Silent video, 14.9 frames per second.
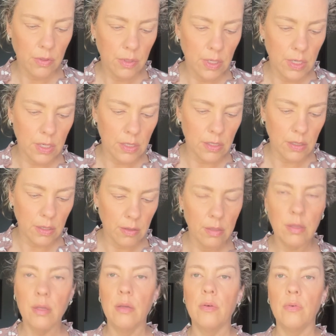It is
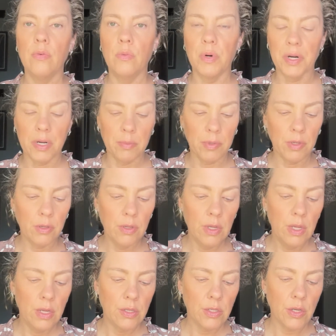workable.
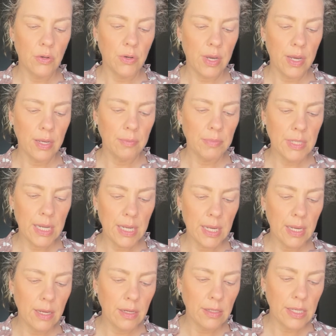So I am take
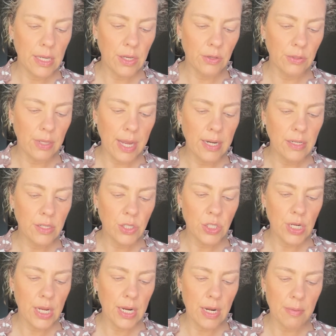your lightest shade.